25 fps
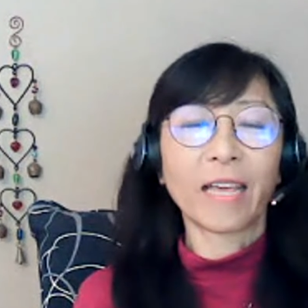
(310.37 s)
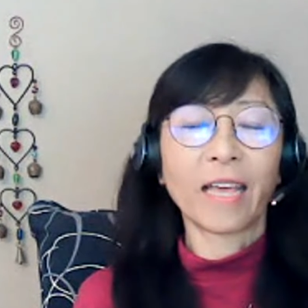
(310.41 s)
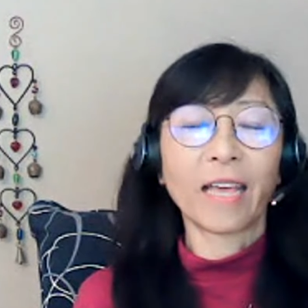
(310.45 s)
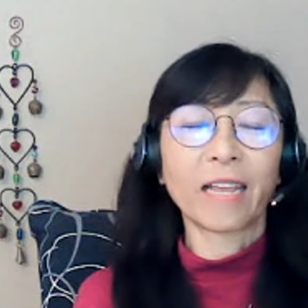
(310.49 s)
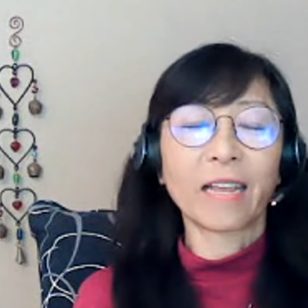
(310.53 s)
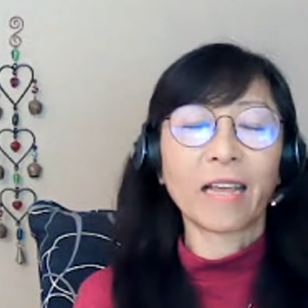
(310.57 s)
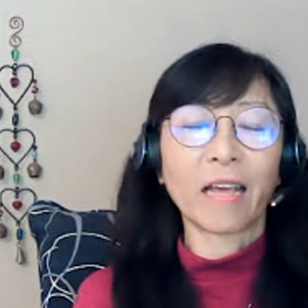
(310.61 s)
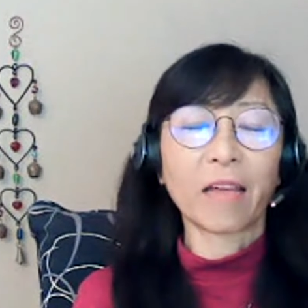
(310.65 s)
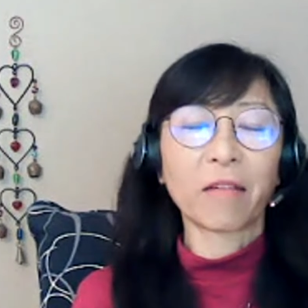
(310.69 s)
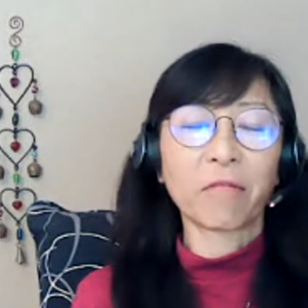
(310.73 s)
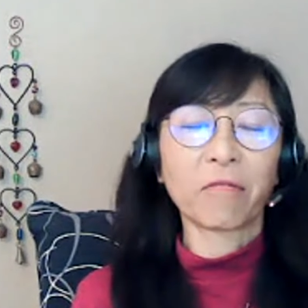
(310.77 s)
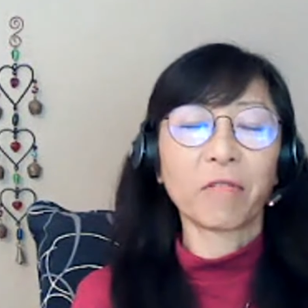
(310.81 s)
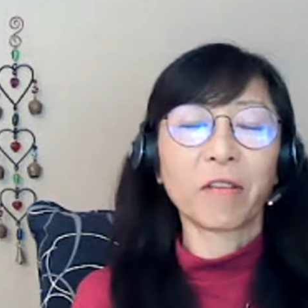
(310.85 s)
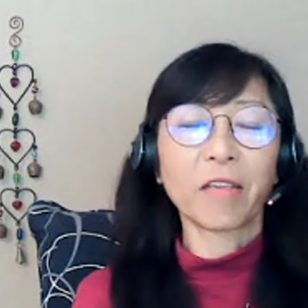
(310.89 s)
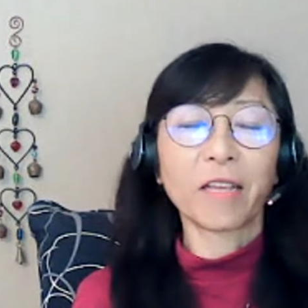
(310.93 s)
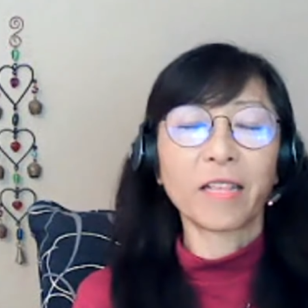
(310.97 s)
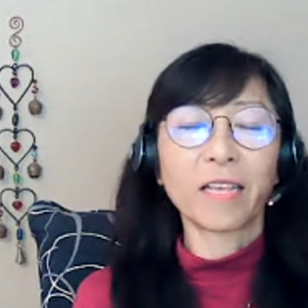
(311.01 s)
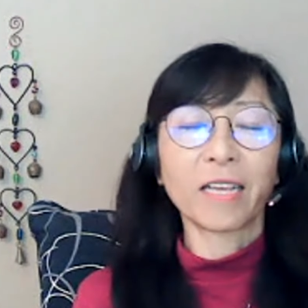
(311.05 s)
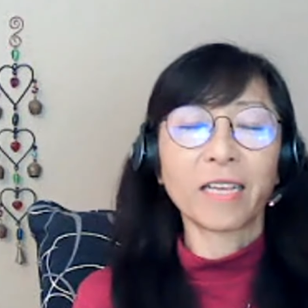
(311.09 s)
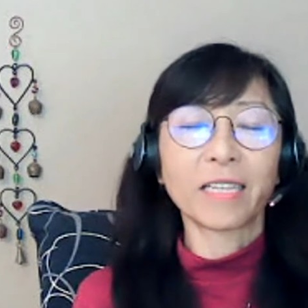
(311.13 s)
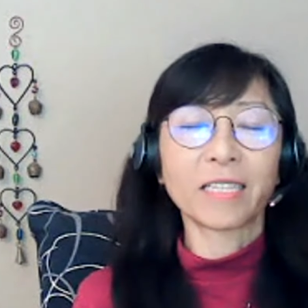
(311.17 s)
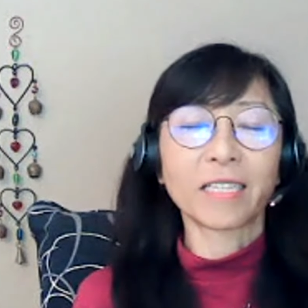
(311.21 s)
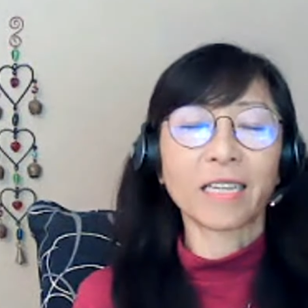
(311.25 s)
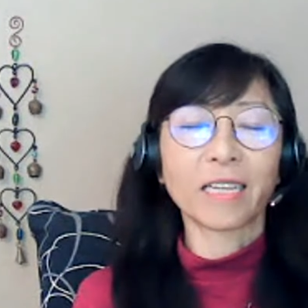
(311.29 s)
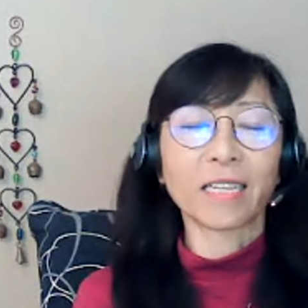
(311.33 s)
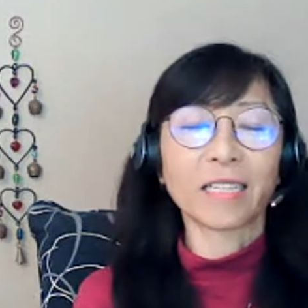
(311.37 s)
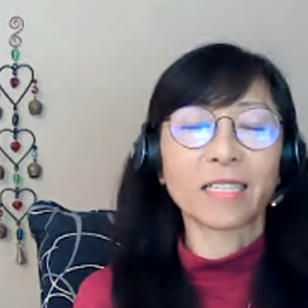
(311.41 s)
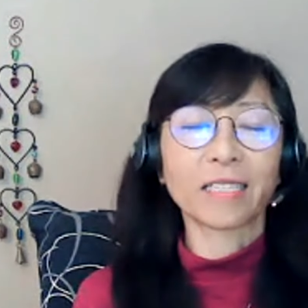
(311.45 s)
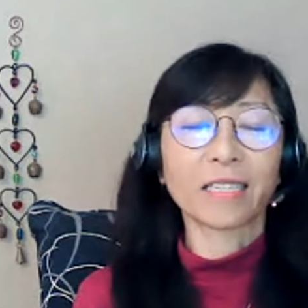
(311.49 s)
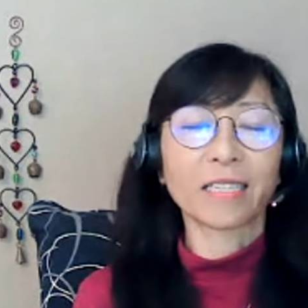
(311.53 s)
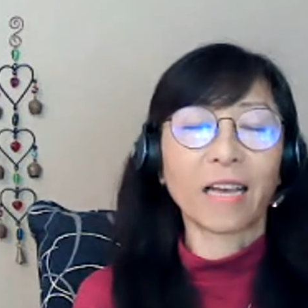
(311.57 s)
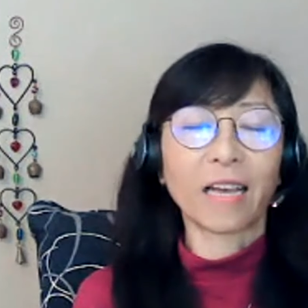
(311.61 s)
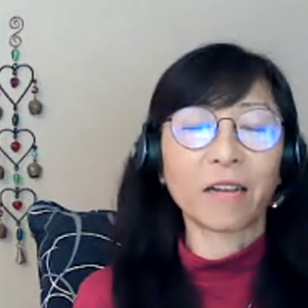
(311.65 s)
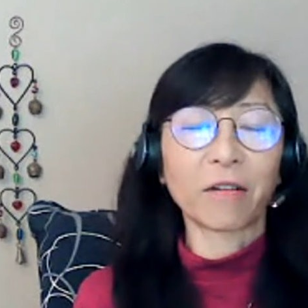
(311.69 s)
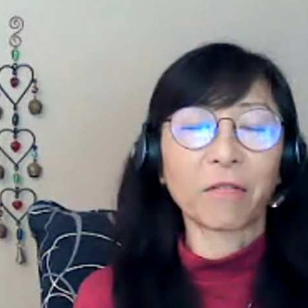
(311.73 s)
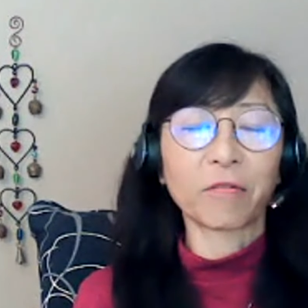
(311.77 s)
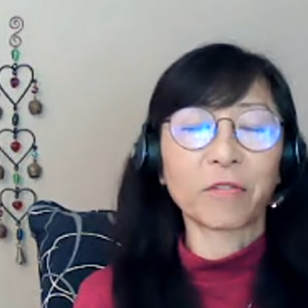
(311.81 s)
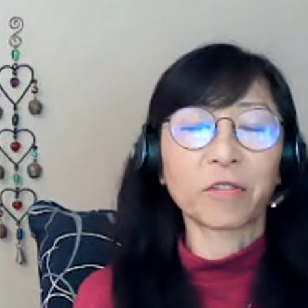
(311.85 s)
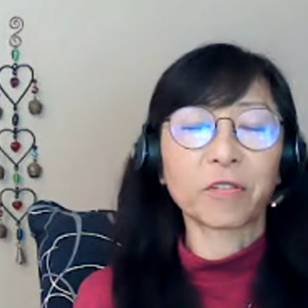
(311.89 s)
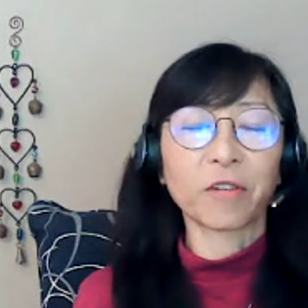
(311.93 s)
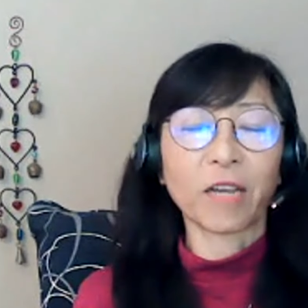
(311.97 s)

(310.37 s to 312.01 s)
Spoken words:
and I really just kind of